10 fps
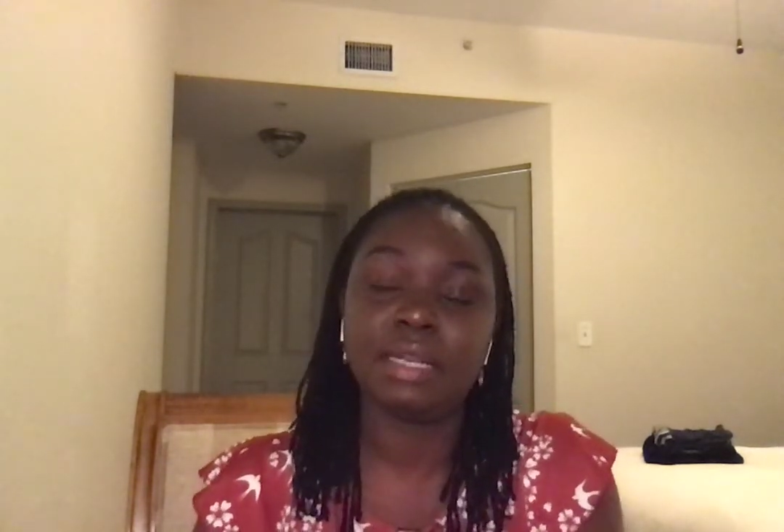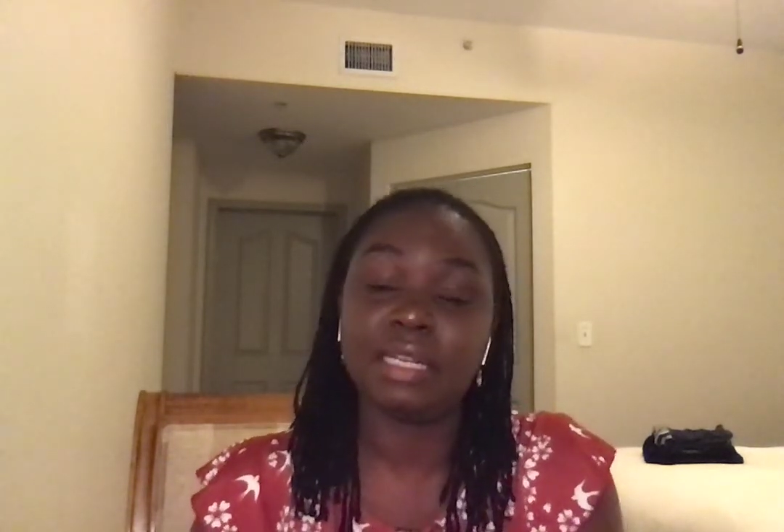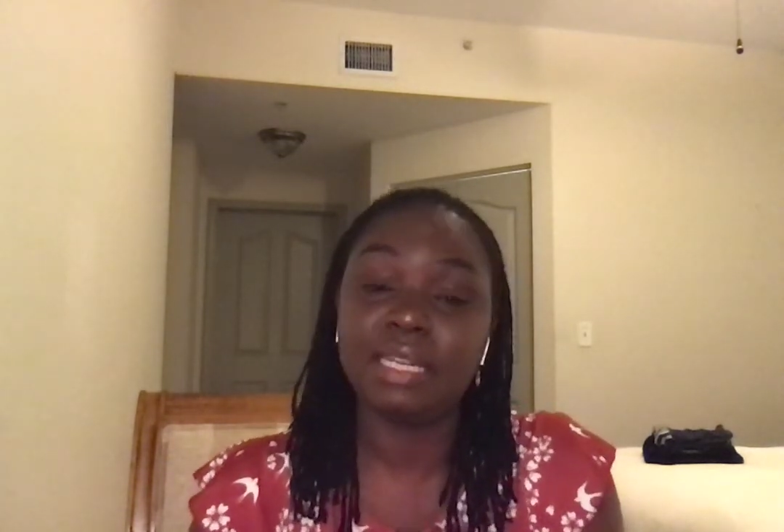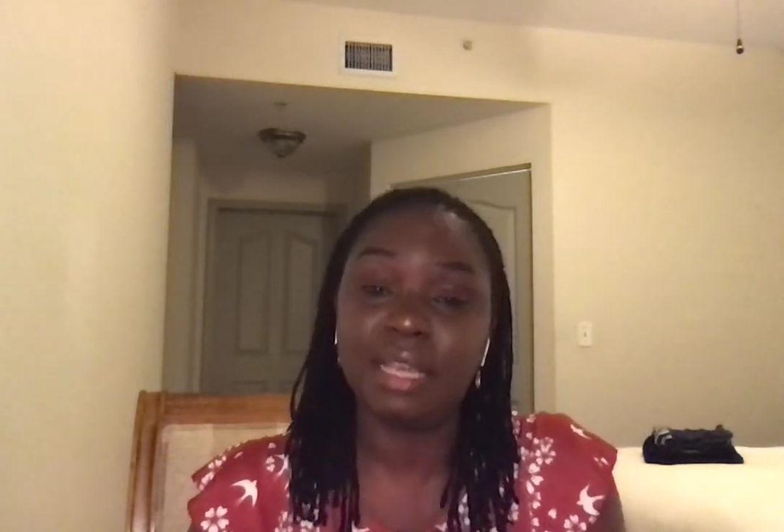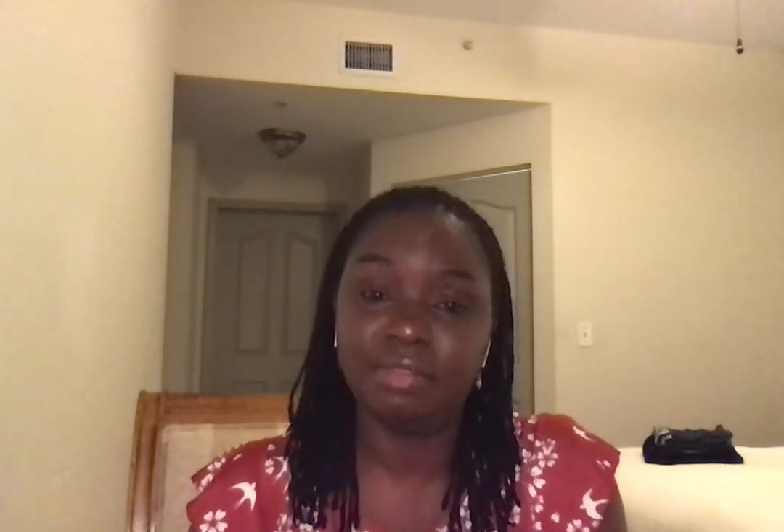
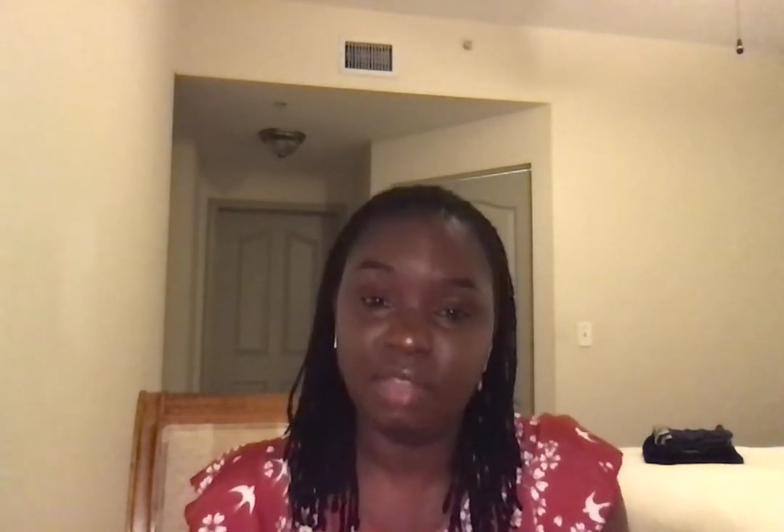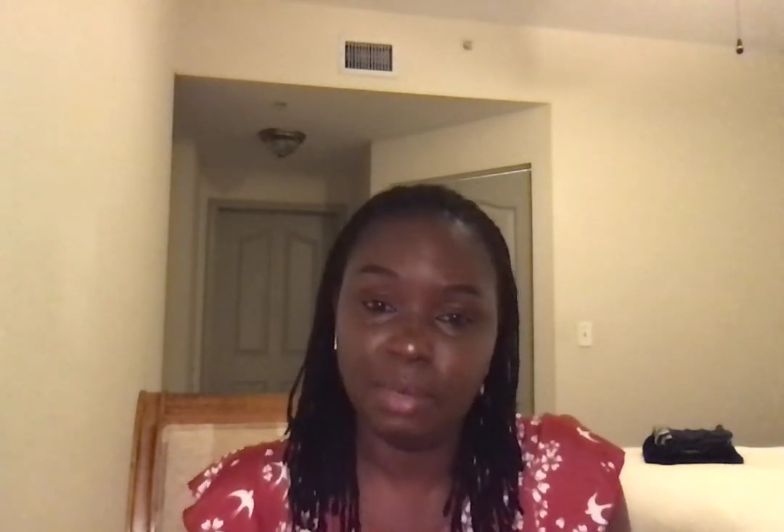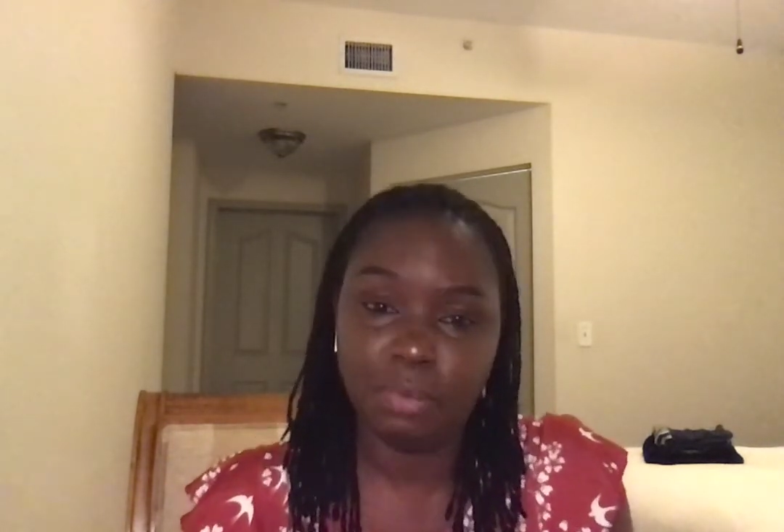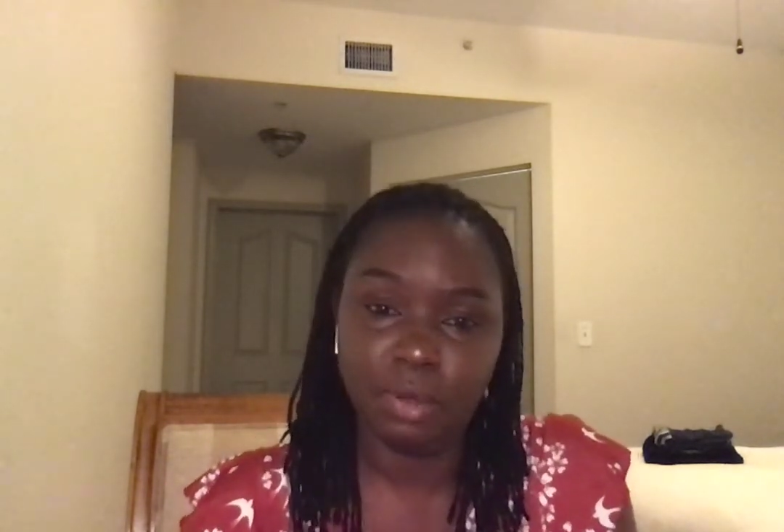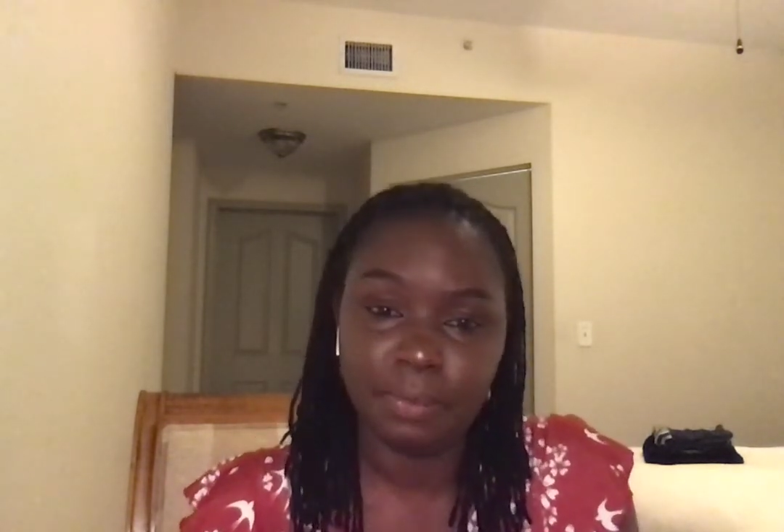readily
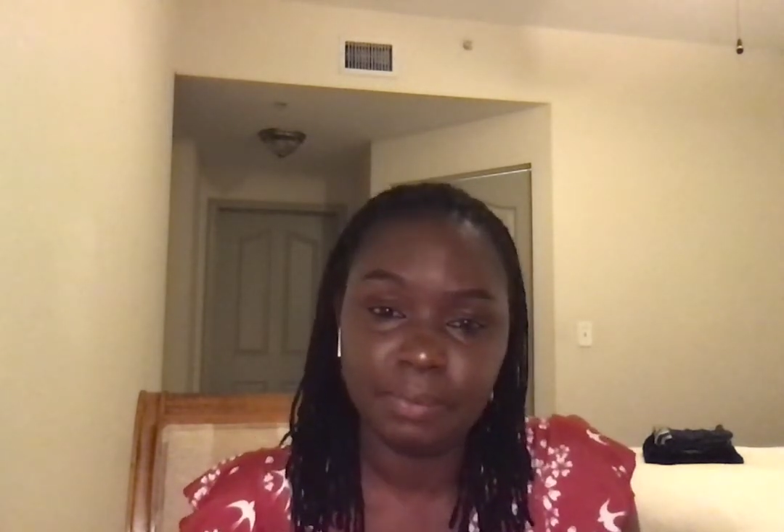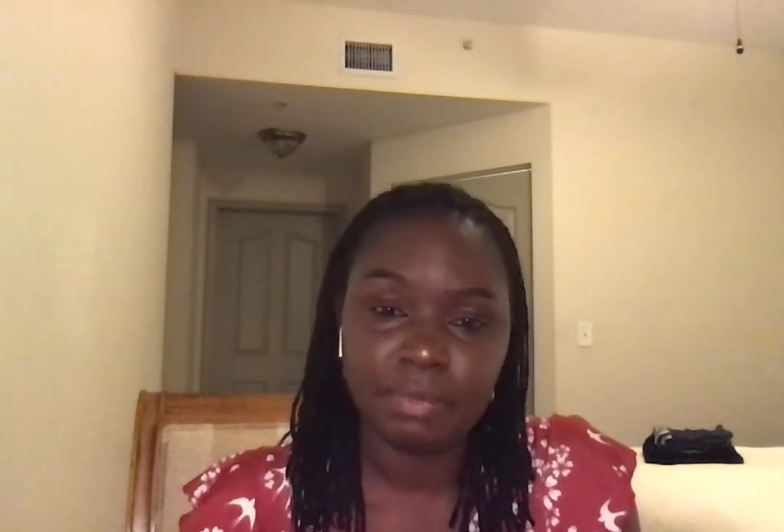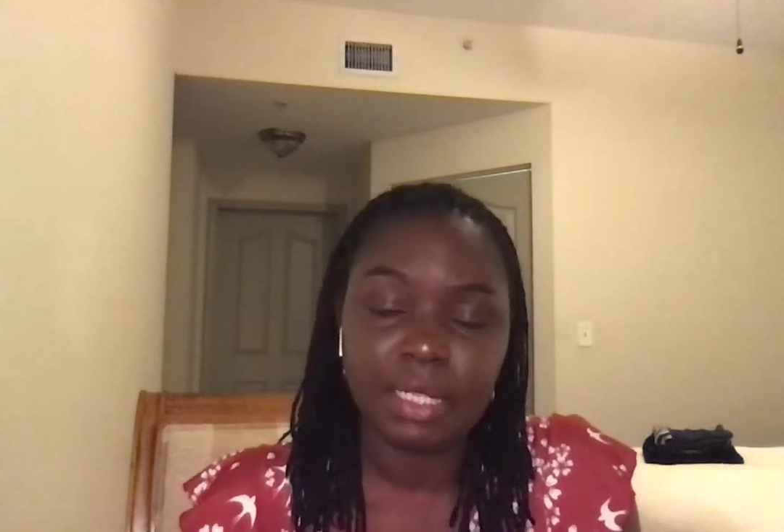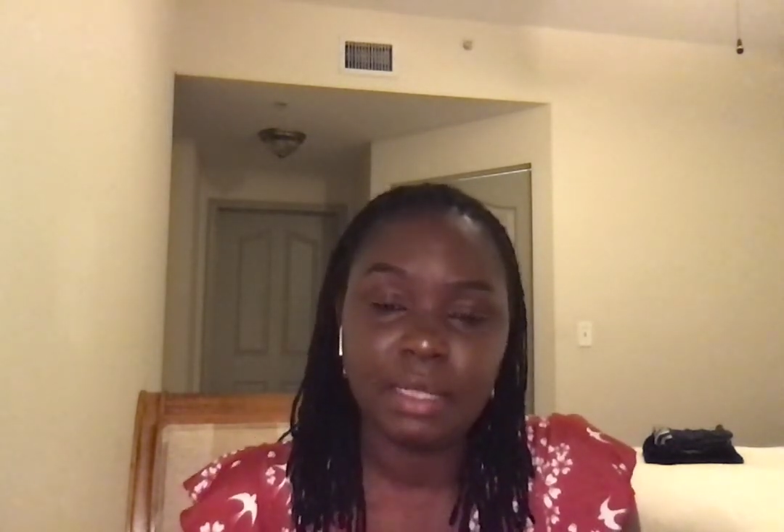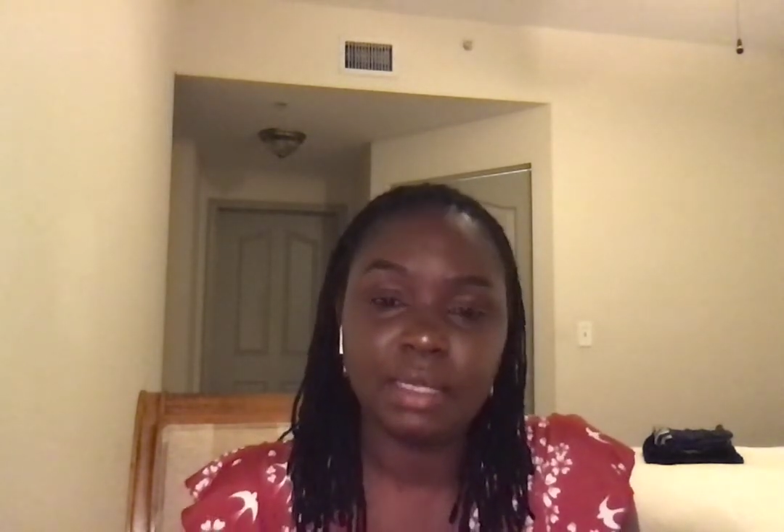available,
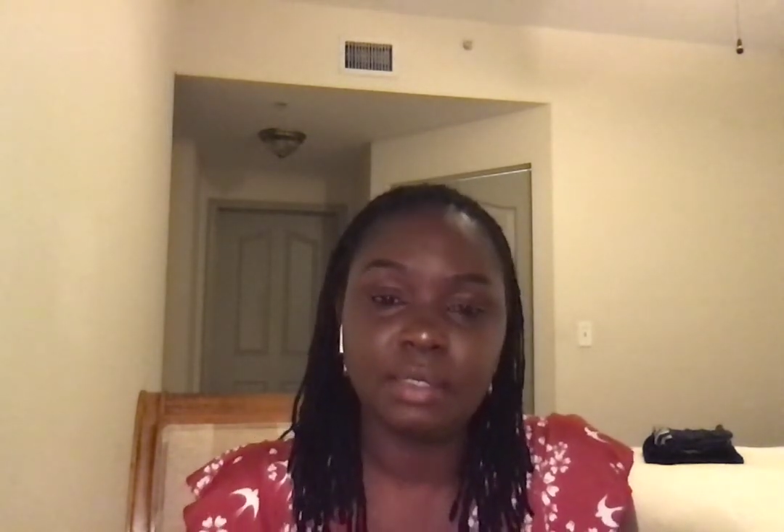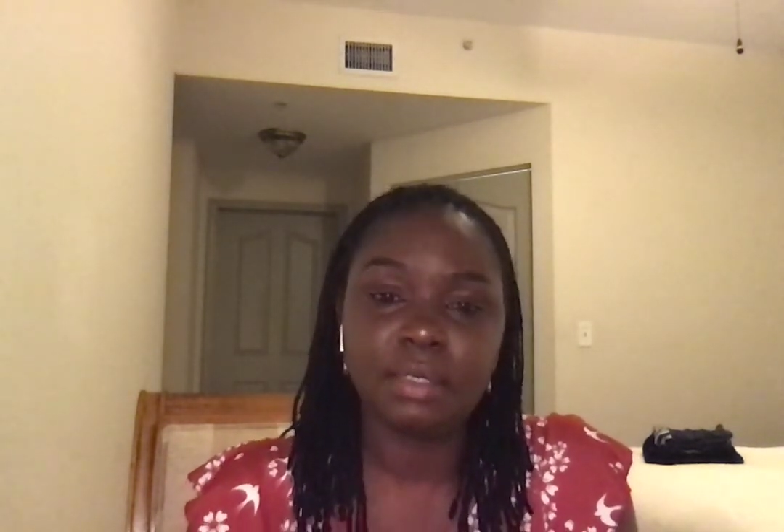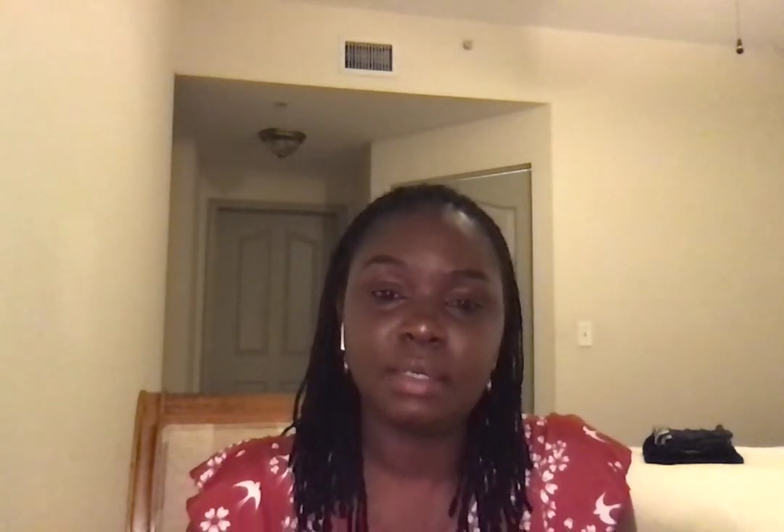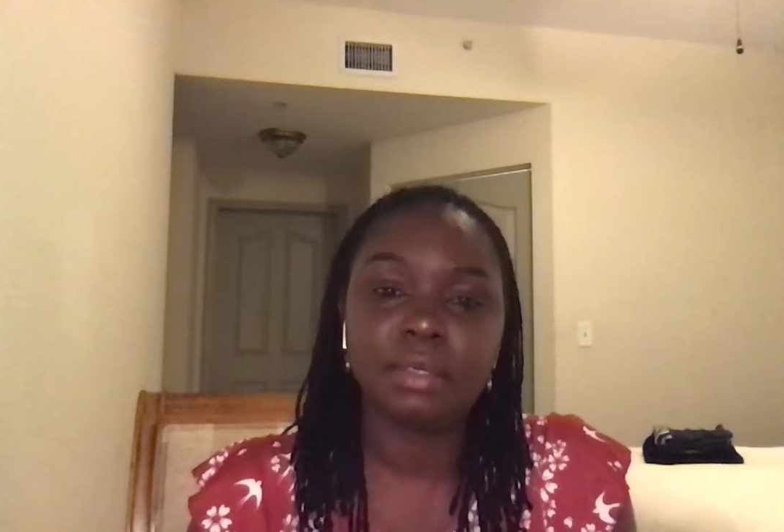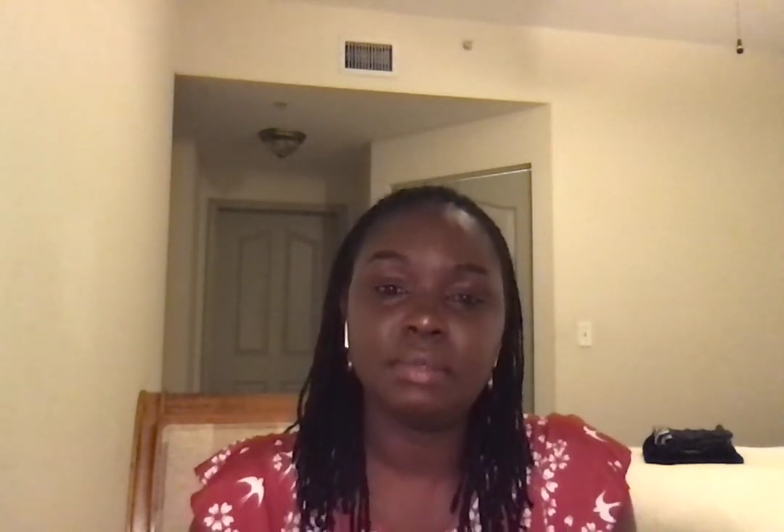and
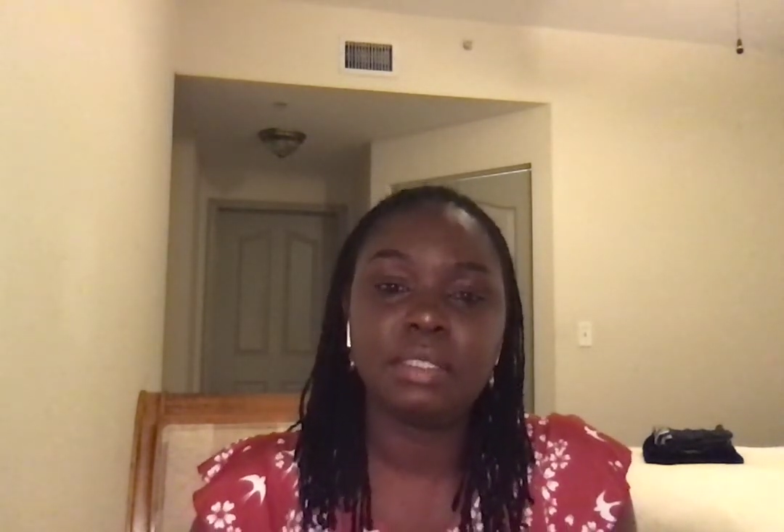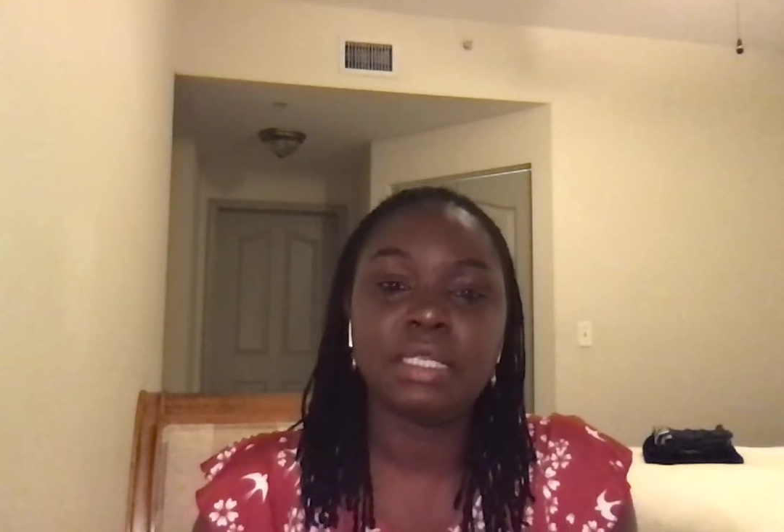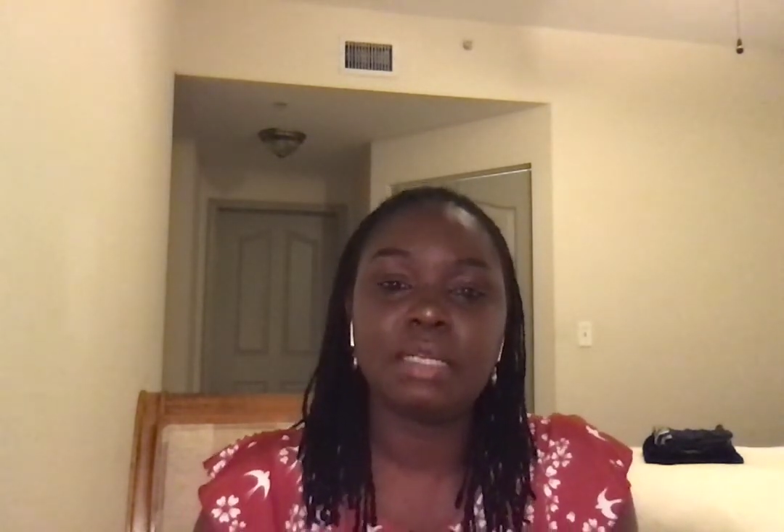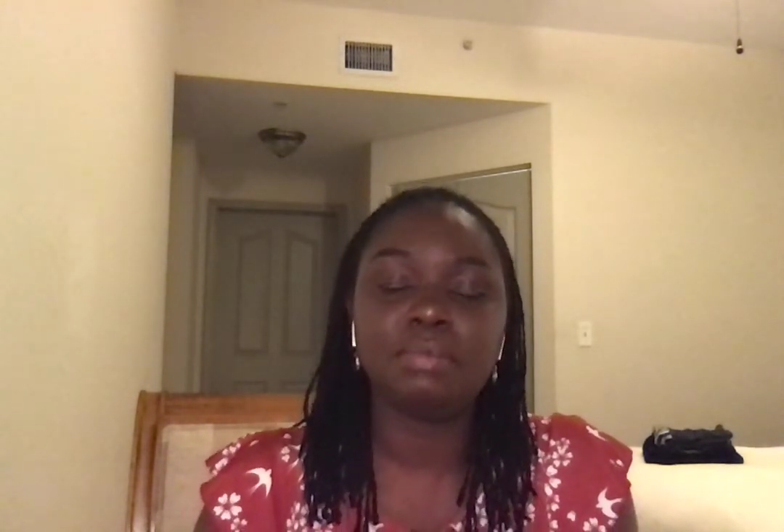it can